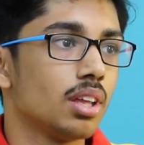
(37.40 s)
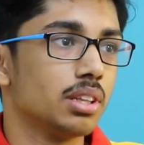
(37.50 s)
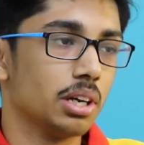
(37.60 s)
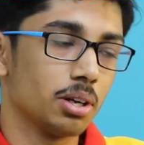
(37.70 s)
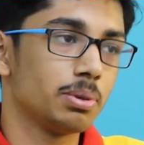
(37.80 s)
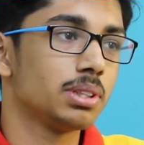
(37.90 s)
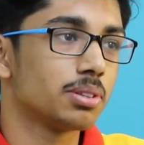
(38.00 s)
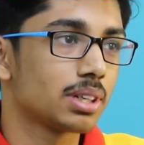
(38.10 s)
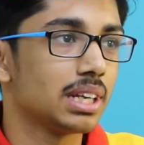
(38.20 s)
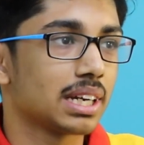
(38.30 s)
They always
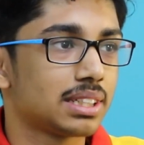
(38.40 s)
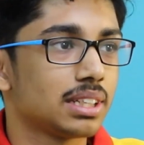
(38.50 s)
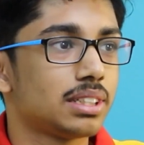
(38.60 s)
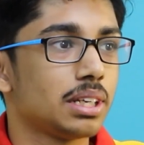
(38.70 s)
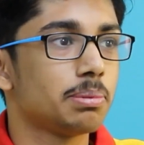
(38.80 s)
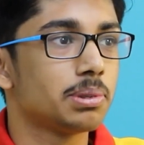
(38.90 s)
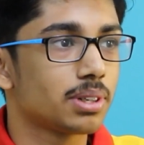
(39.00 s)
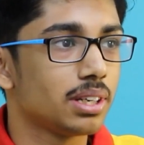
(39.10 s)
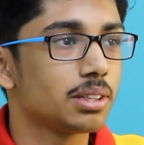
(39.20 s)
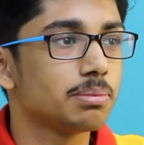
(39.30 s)
took an extra step to
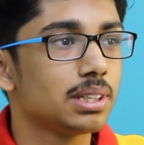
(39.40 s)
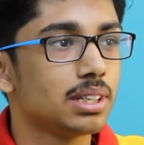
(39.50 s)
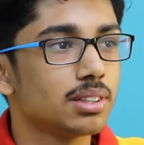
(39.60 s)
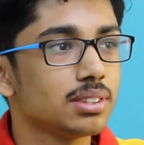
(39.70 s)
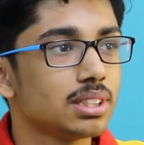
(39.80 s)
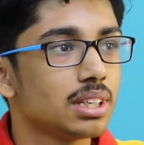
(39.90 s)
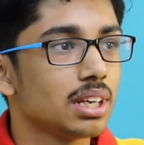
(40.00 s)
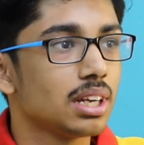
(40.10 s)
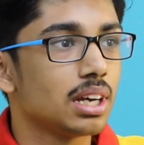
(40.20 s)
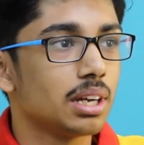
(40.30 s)
clear my doubts,
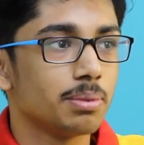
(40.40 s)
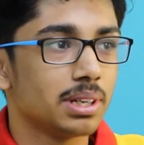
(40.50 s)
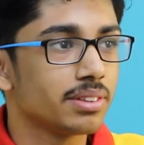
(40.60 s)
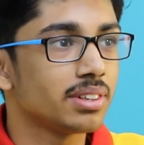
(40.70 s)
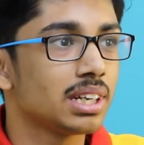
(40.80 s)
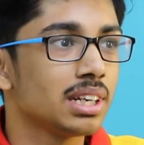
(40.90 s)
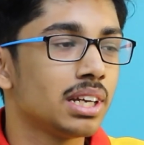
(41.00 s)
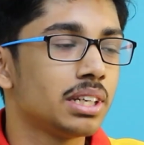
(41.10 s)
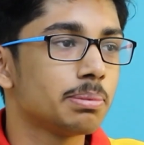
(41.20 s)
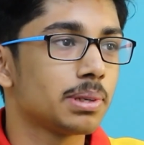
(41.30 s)
and whenever I had
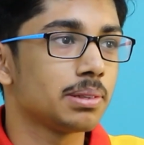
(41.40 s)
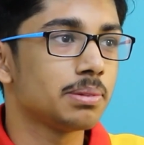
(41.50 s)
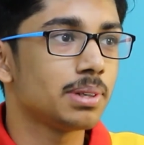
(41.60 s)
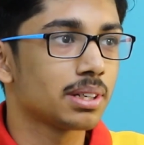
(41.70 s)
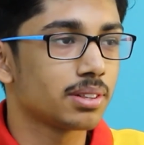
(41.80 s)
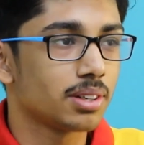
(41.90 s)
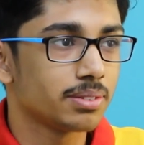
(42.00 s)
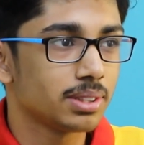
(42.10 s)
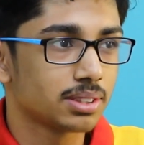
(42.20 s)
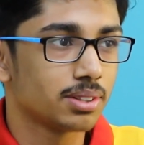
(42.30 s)
any problem, I could
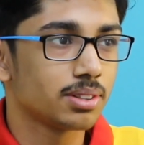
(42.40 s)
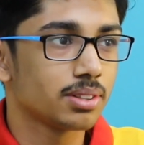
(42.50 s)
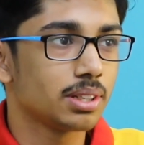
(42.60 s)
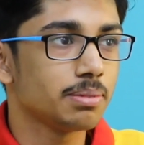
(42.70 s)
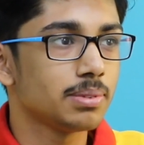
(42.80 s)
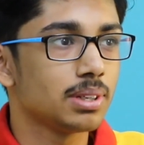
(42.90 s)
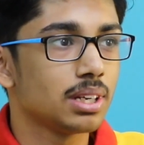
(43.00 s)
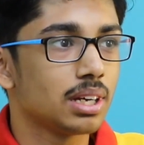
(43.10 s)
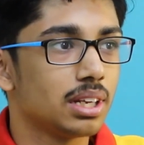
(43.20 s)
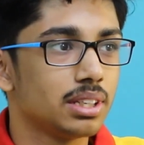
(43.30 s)
always go to them
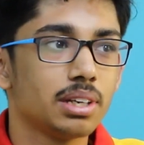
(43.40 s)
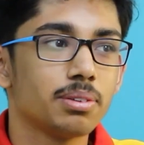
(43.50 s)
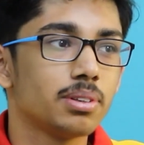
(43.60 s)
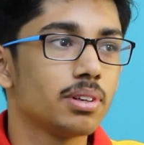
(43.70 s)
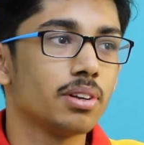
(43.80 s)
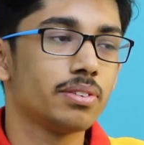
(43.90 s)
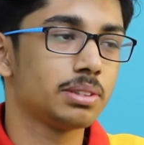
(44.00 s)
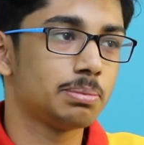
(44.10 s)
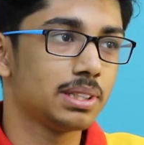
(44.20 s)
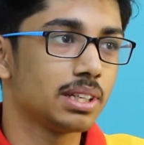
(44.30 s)
and they would
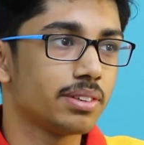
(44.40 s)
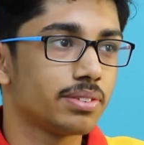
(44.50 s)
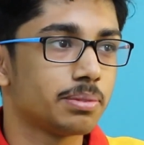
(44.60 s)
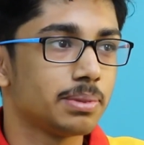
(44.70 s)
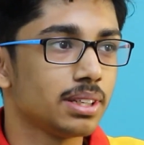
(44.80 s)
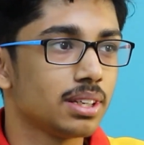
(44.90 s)
always be there for me.